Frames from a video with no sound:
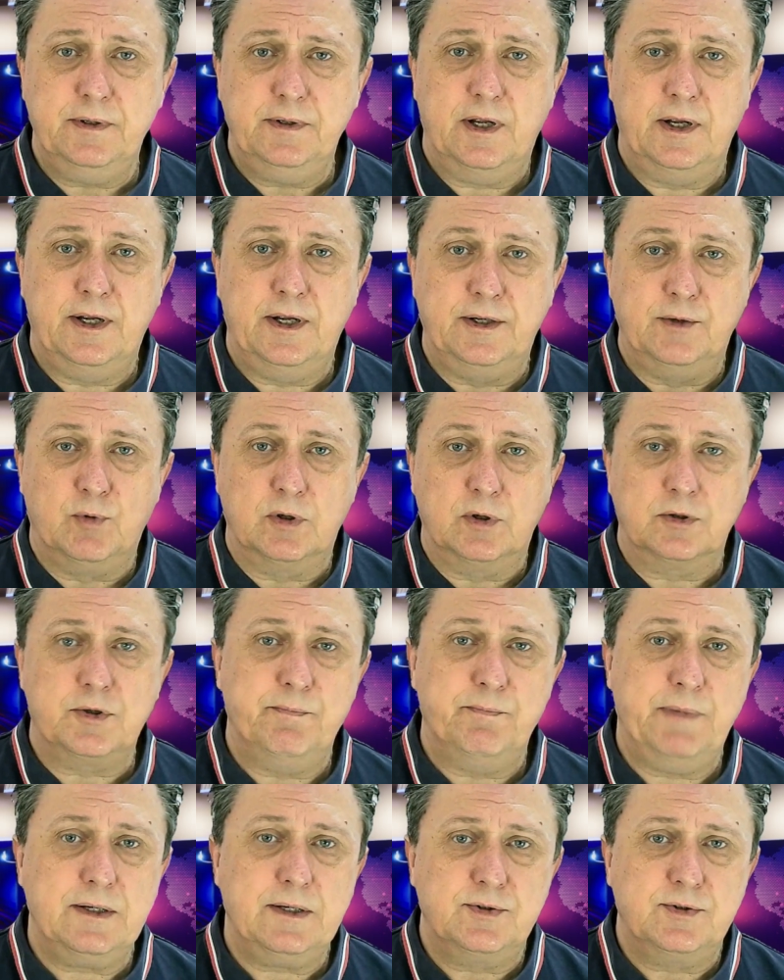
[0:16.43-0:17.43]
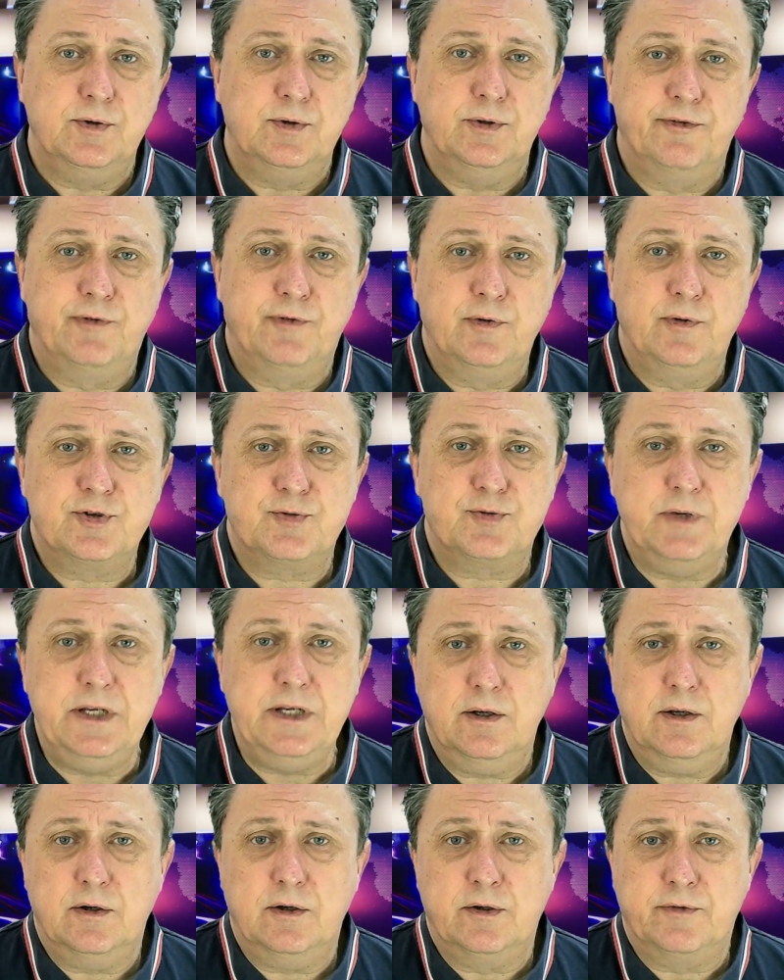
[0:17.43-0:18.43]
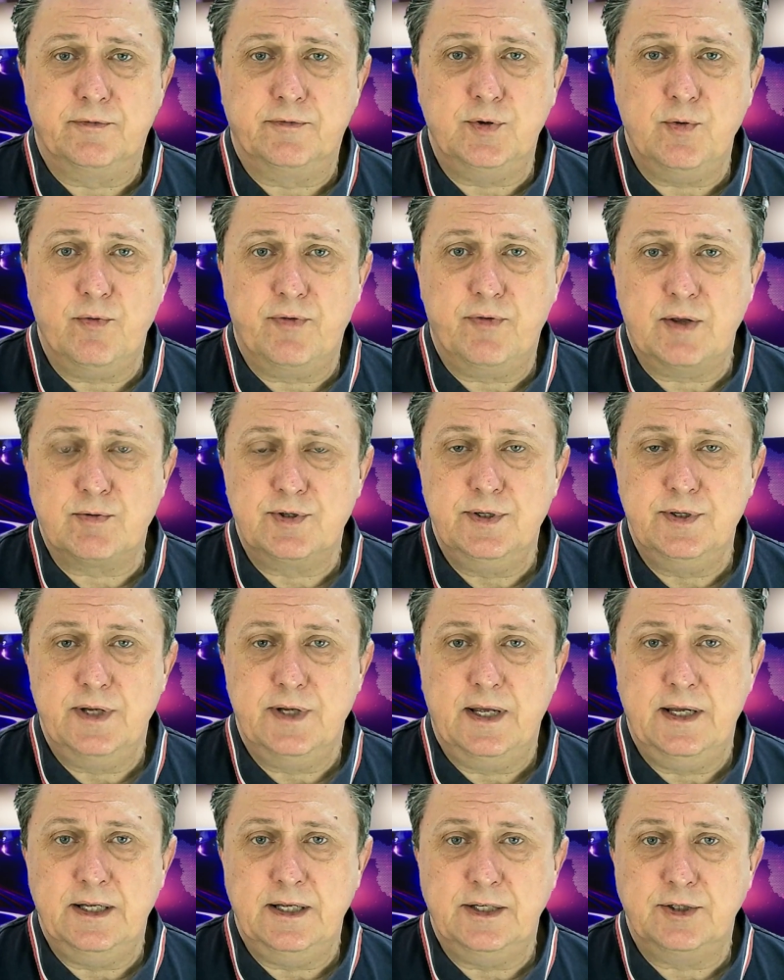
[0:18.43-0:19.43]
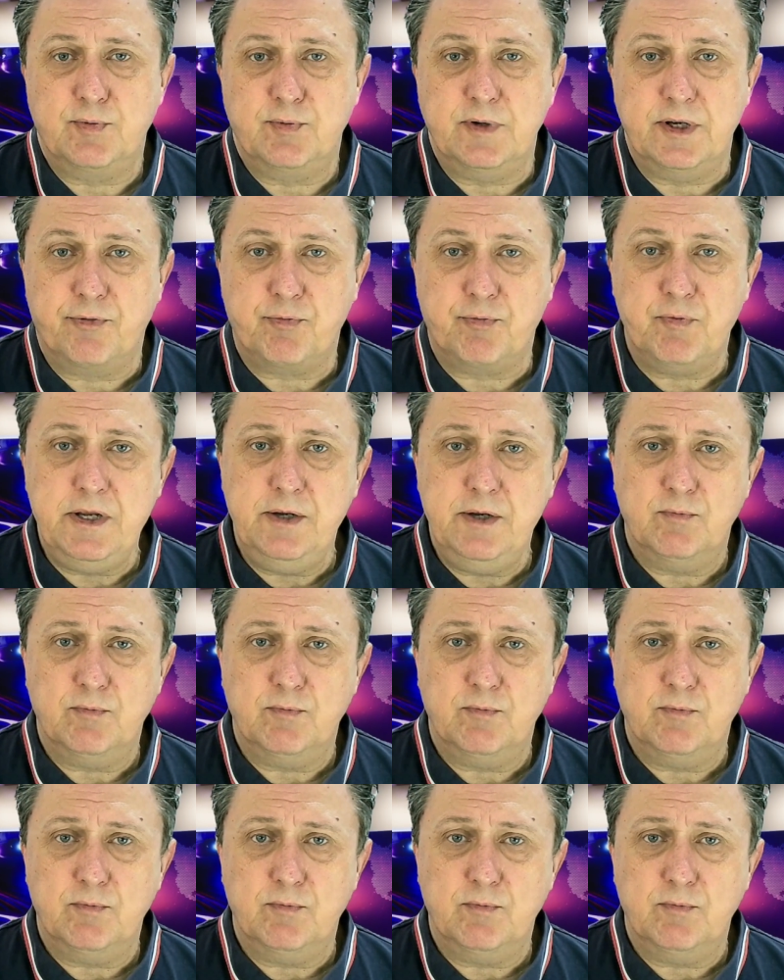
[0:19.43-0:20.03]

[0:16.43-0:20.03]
and welcome back to the first week of 2023,